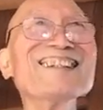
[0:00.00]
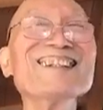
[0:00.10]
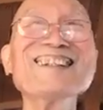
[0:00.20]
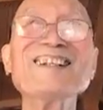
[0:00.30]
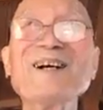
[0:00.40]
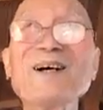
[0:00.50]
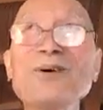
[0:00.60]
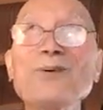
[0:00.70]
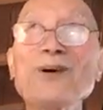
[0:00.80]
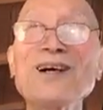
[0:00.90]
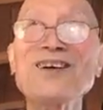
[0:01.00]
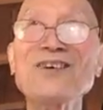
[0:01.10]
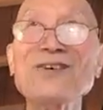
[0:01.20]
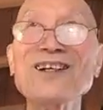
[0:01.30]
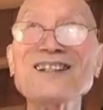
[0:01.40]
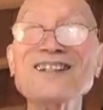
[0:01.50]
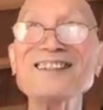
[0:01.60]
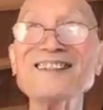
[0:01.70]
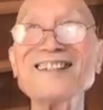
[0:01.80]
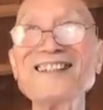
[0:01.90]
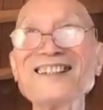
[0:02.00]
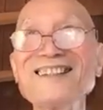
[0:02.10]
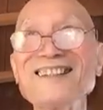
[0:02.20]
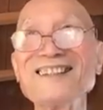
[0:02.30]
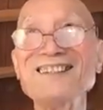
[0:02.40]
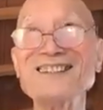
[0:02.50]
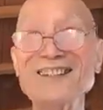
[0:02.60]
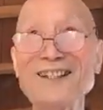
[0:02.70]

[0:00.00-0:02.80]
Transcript: Yeah. One night, he just